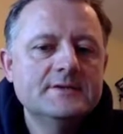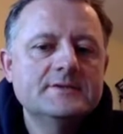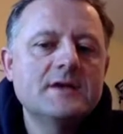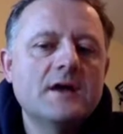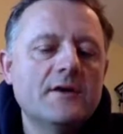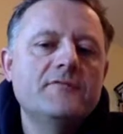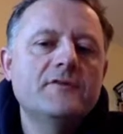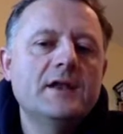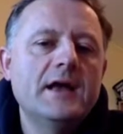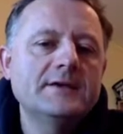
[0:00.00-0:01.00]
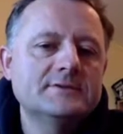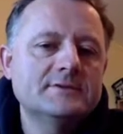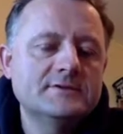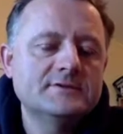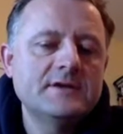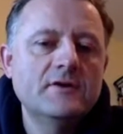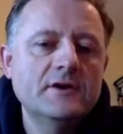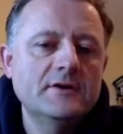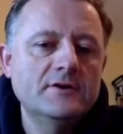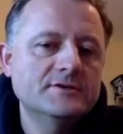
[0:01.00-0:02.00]
solid for the last several
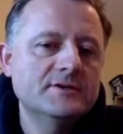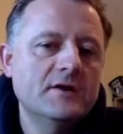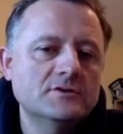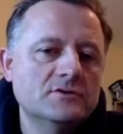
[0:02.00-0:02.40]
years now,